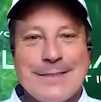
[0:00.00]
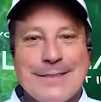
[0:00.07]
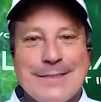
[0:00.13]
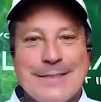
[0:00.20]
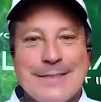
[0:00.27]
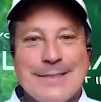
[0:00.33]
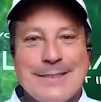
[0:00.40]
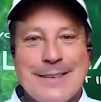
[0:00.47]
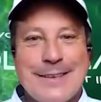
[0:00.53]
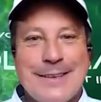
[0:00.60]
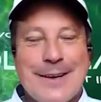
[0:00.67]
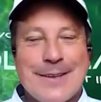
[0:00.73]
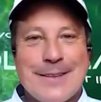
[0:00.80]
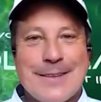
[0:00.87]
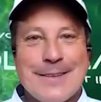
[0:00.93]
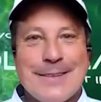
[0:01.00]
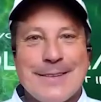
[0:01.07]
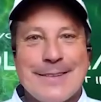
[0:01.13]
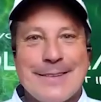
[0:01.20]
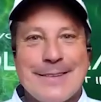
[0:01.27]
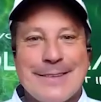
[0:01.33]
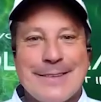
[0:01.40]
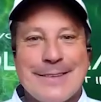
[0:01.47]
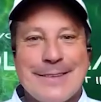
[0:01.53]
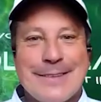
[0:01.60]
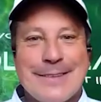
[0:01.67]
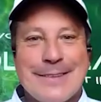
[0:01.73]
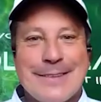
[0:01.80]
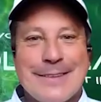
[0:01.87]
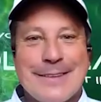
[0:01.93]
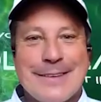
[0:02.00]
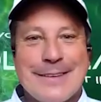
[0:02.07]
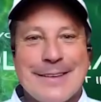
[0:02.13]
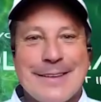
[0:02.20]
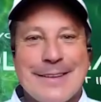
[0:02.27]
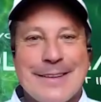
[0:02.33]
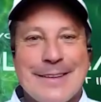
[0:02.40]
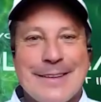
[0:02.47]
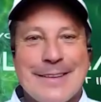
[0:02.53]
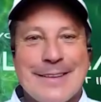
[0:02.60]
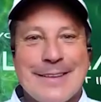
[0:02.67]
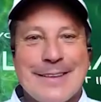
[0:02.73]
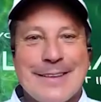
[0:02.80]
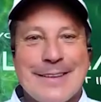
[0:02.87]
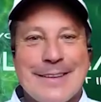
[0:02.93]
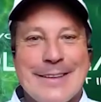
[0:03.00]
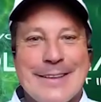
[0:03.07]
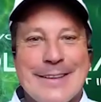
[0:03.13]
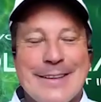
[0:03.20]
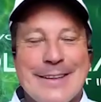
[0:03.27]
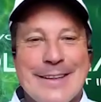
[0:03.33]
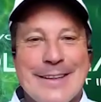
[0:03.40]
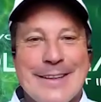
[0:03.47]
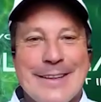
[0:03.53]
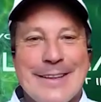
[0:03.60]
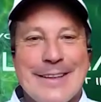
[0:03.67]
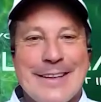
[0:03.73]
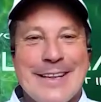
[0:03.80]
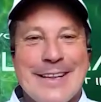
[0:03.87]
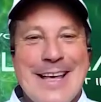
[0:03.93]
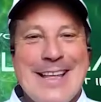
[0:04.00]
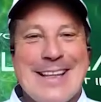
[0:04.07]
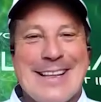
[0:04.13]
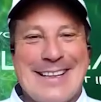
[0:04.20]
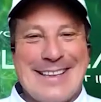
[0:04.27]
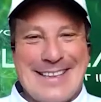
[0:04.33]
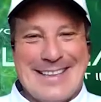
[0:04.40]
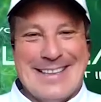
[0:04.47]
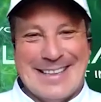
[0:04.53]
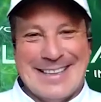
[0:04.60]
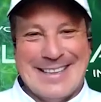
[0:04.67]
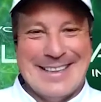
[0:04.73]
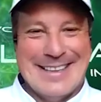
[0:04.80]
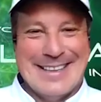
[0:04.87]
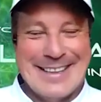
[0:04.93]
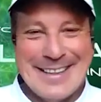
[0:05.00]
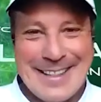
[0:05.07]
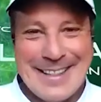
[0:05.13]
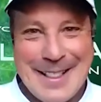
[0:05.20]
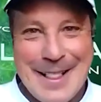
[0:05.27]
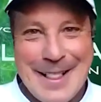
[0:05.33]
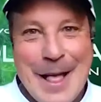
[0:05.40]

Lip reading: (not speaking)